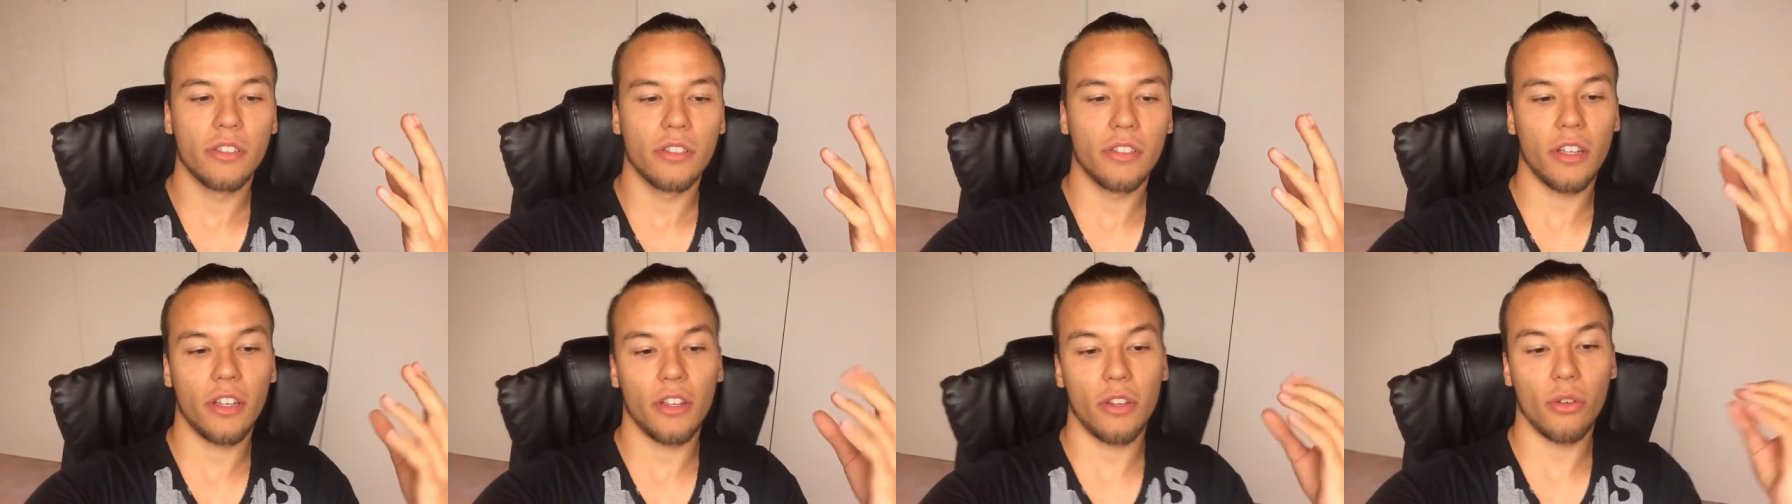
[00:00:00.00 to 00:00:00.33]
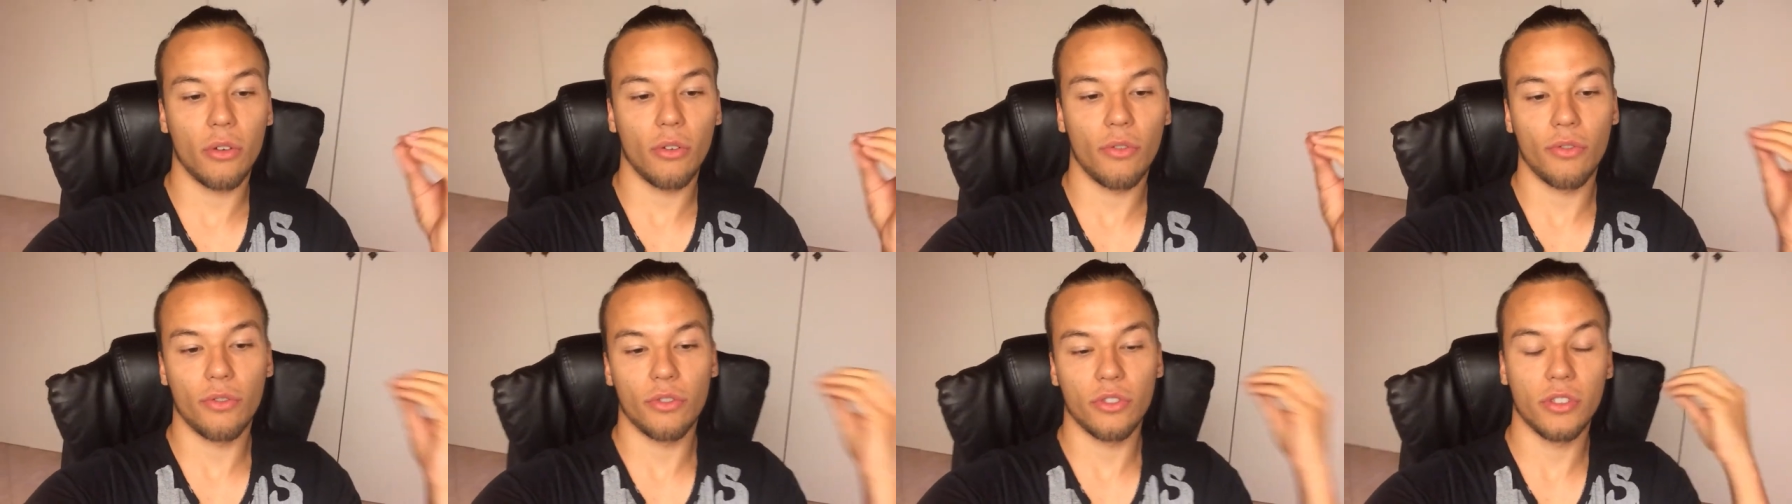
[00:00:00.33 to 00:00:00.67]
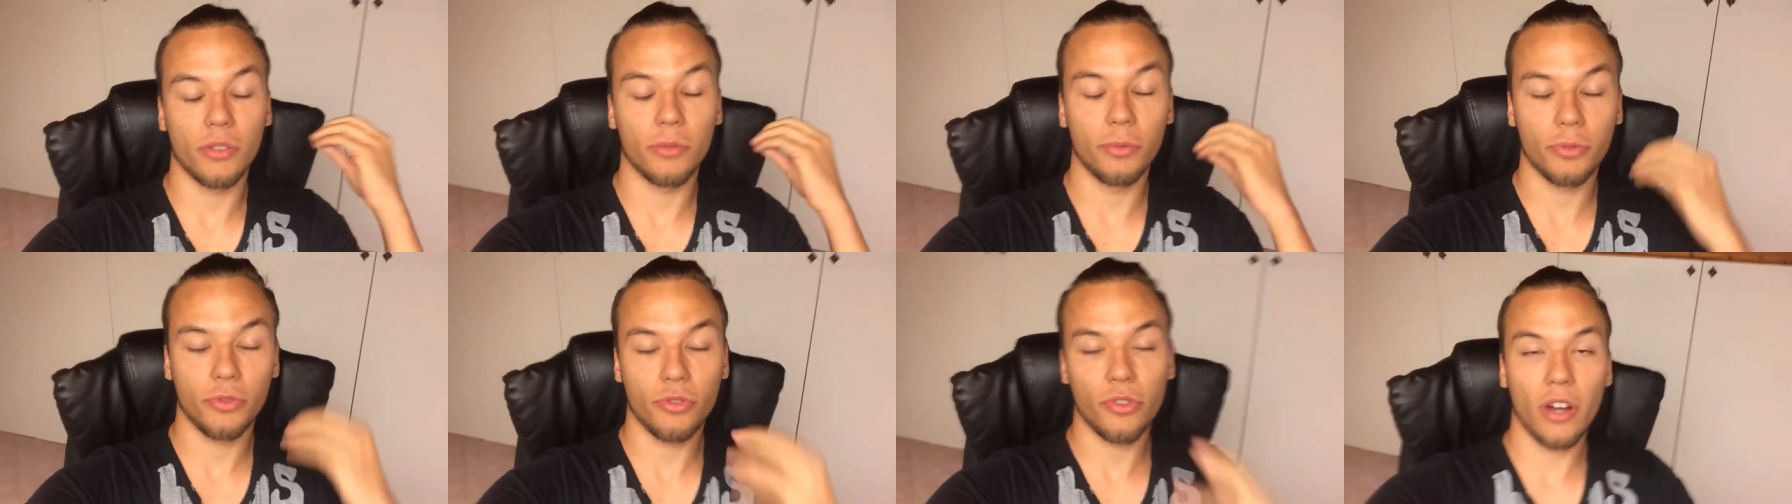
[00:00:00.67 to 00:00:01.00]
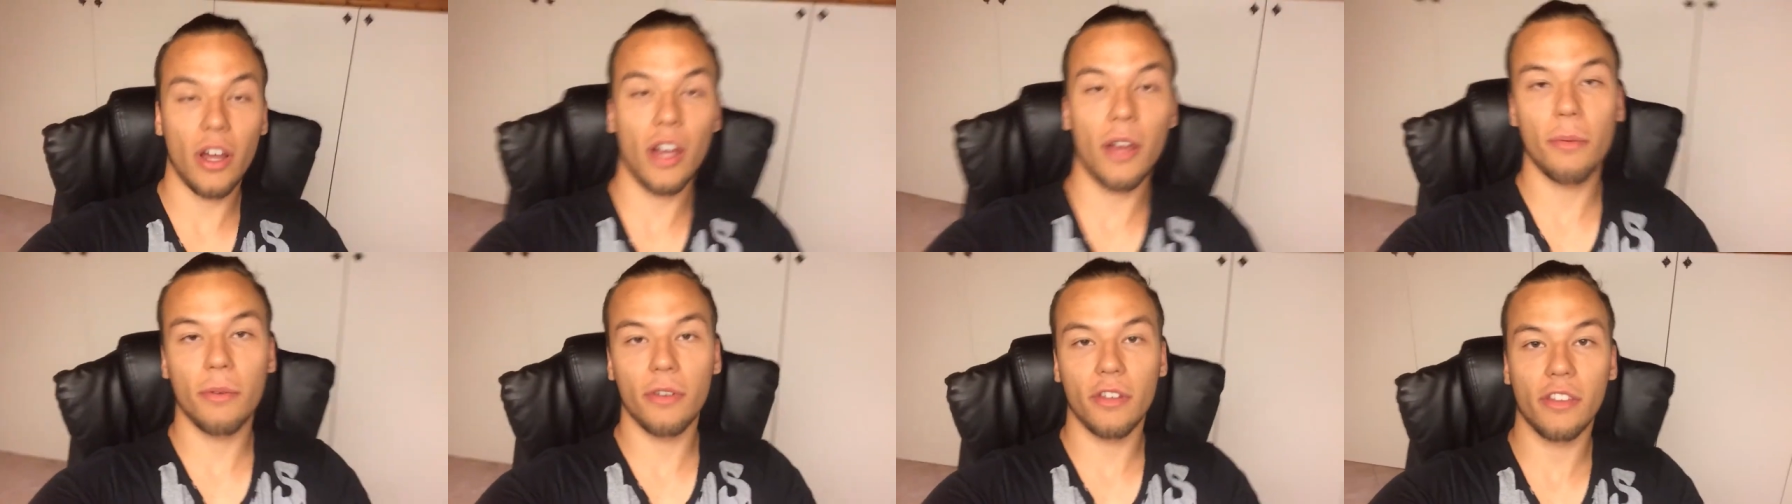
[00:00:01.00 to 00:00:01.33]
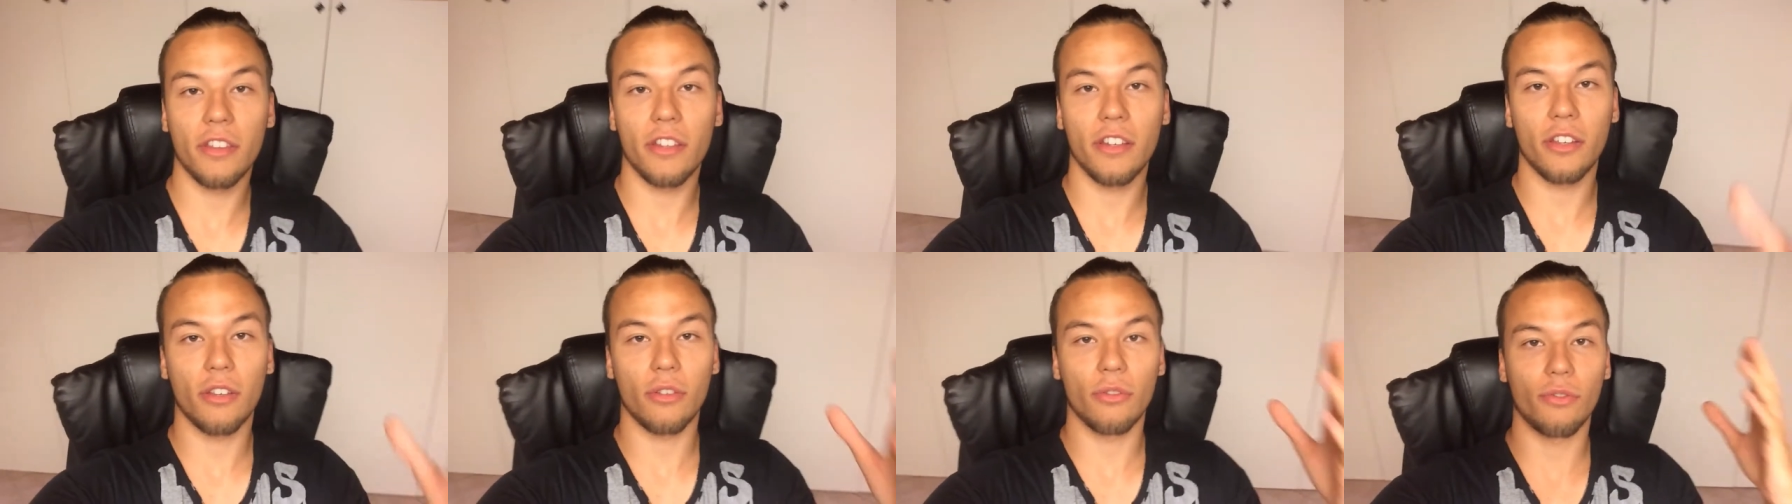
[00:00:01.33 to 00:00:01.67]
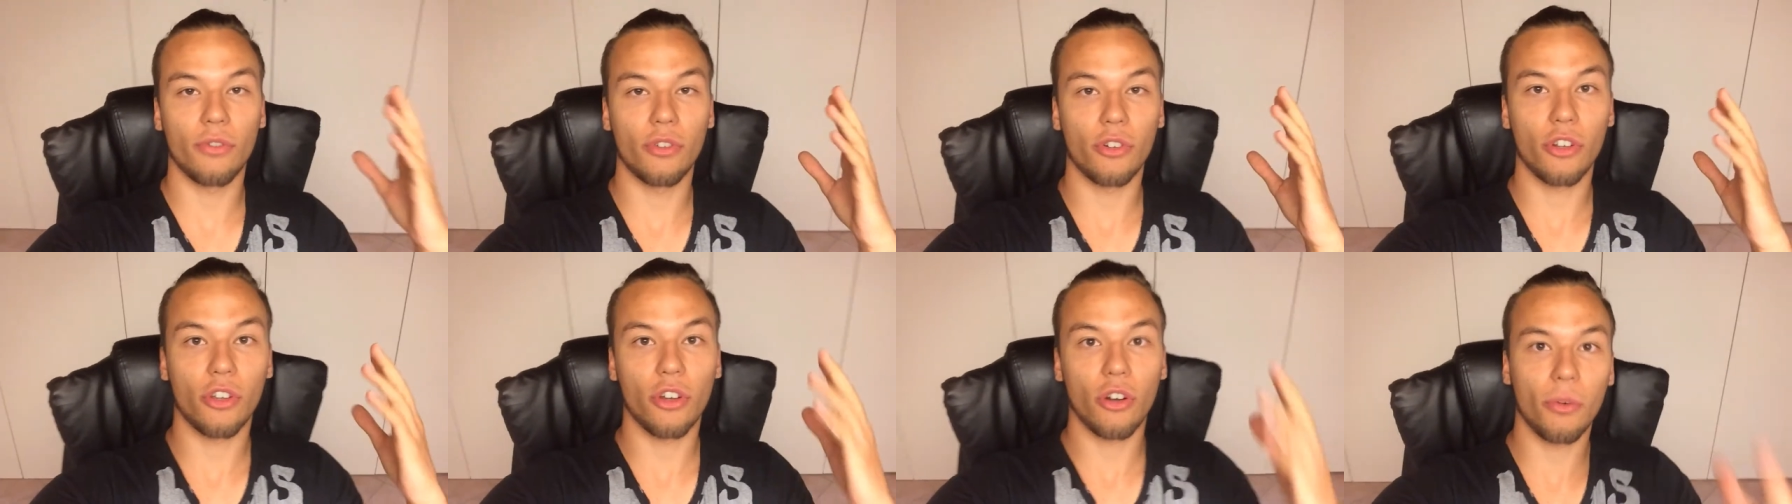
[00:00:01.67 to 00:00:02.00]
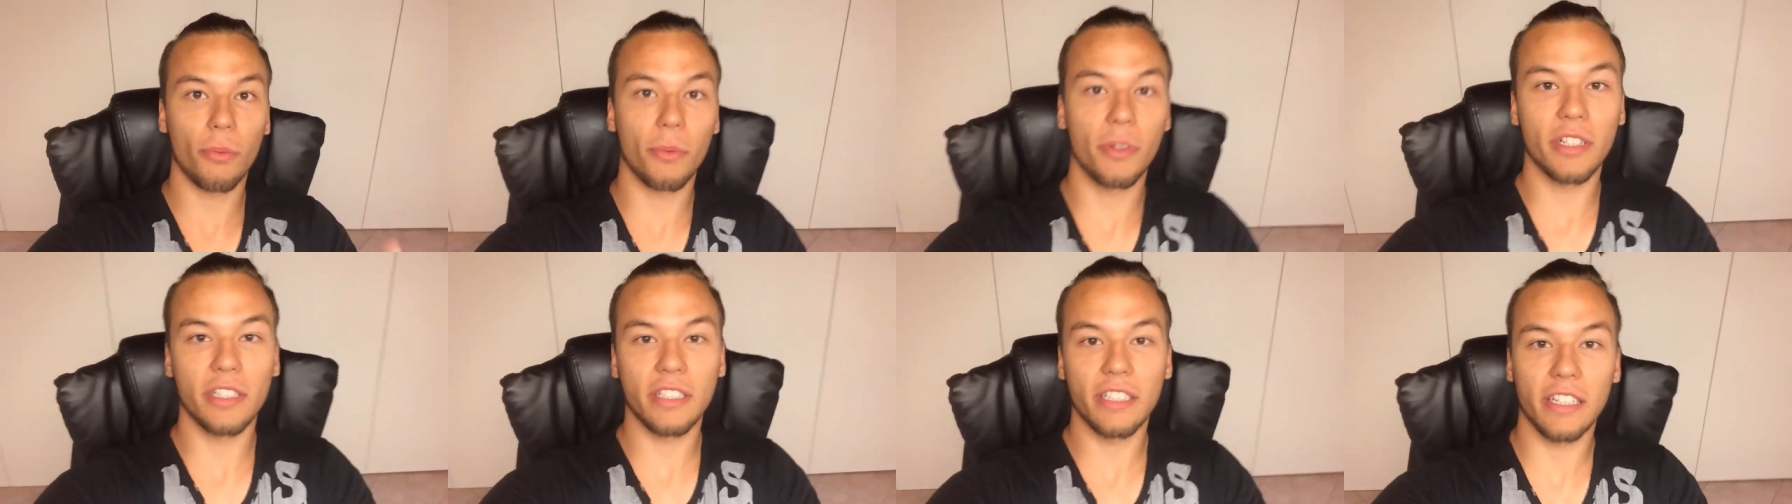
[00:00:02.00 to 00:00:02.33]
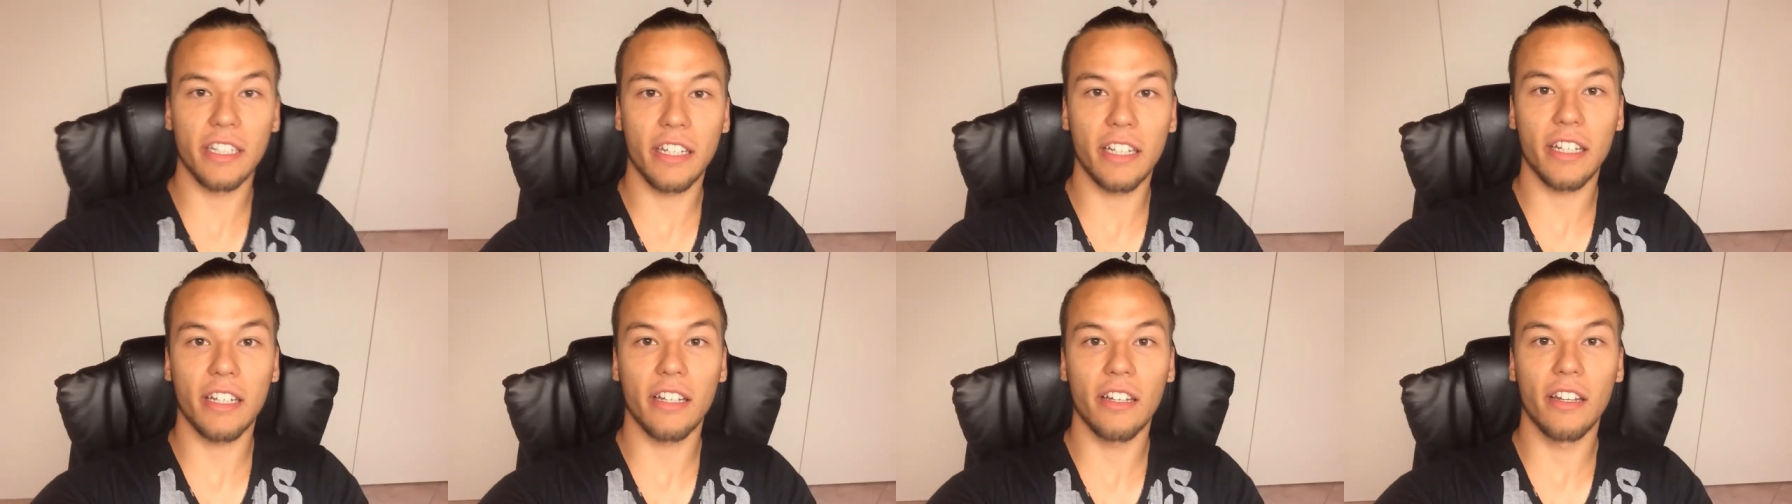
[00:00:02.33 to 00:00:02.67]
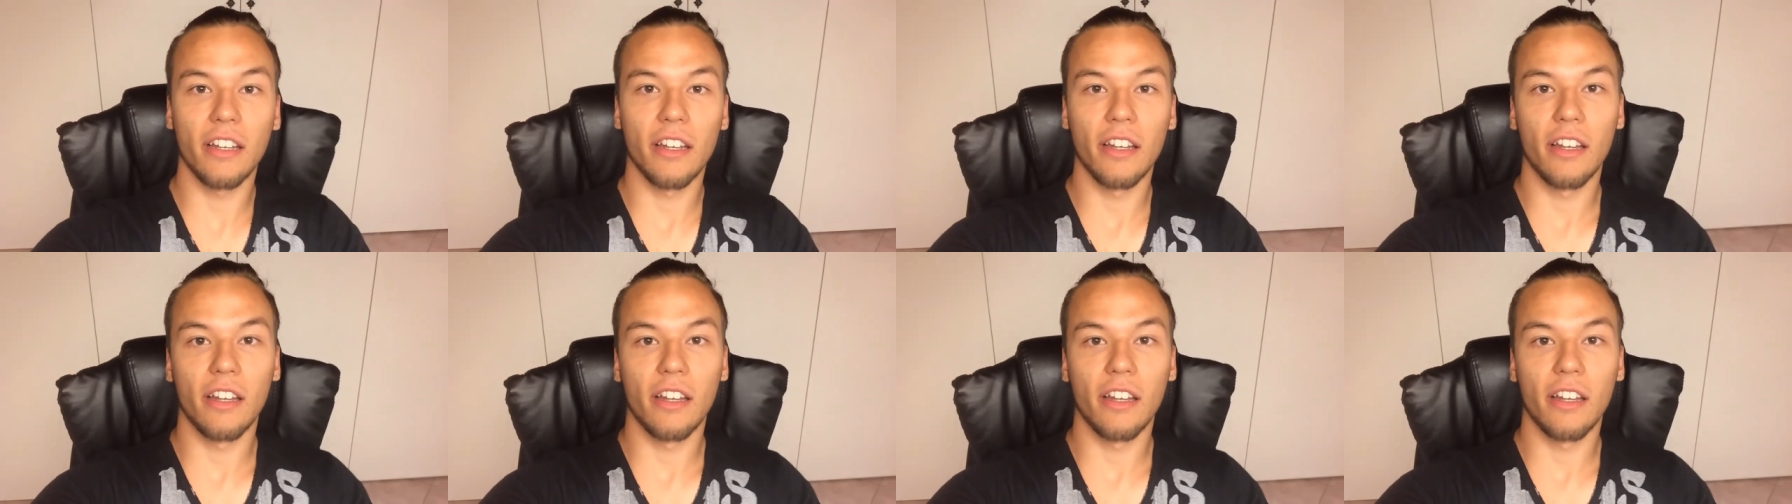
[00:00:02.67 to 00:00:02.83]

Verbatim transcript: Thank you all for subscribing. Thank you for commenting.